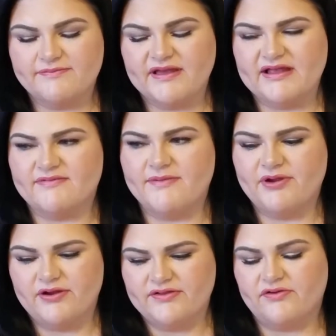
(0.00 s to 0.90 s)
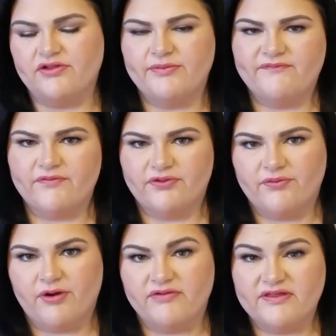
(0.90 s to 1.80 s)
because my periods are a little bit further
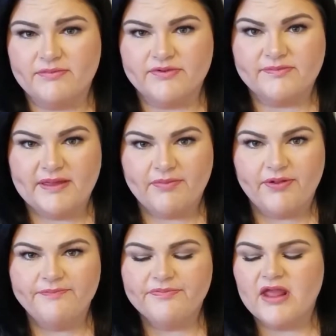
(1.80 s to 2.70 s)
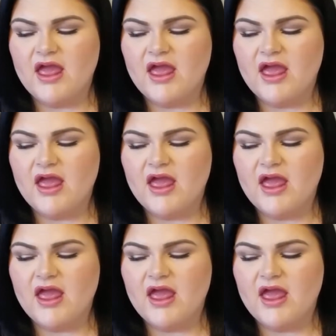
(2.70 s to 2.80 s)
apart than most people,